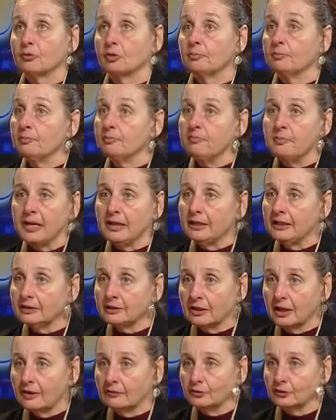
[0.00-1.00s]
many
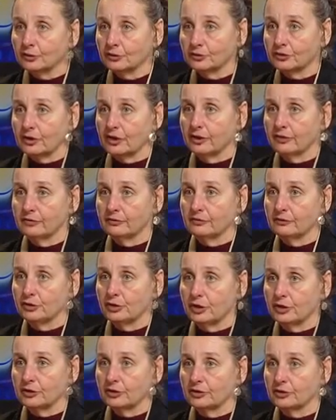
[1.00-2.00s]
levels of
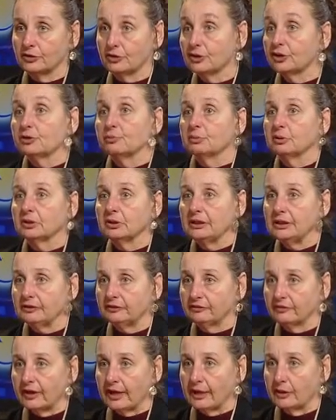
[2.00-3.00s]
just the
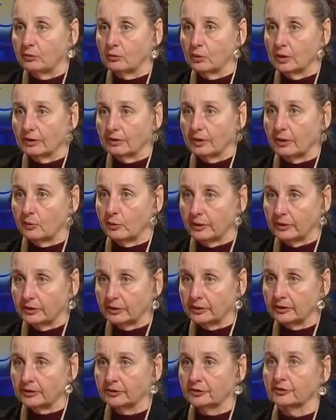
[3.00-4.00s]
disbelief at what they
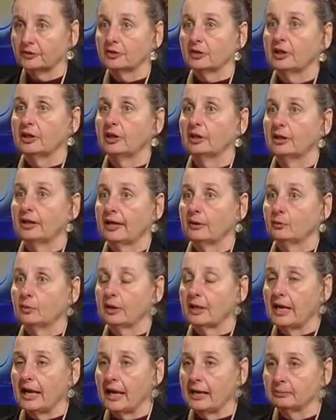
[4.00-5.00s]
witnessed, at
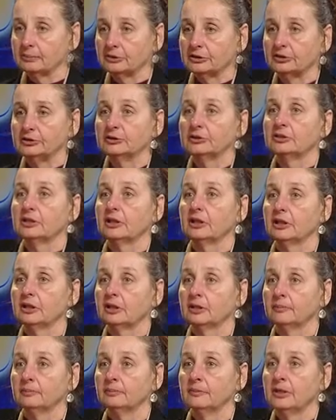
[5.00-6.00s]
what happened,
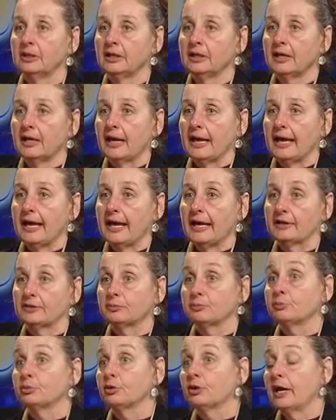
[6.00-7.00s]

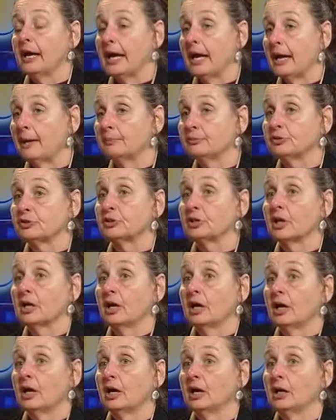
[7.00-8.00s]
at perhaps
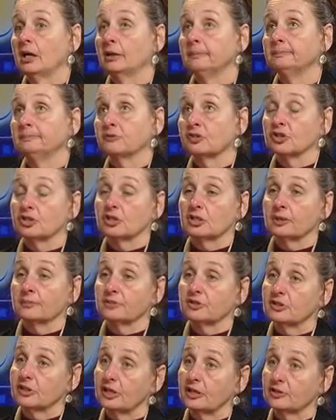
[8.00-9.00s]
some
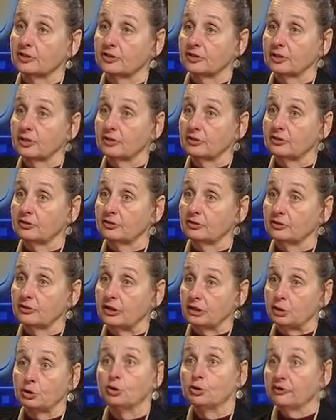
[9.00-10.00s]
sense that
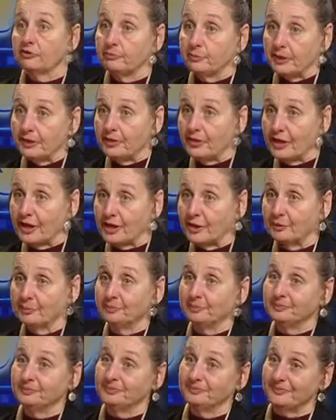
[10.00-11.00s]
it could have been
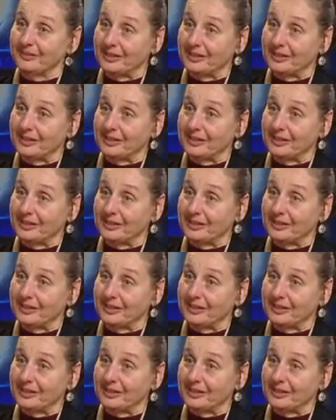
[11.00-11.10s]
them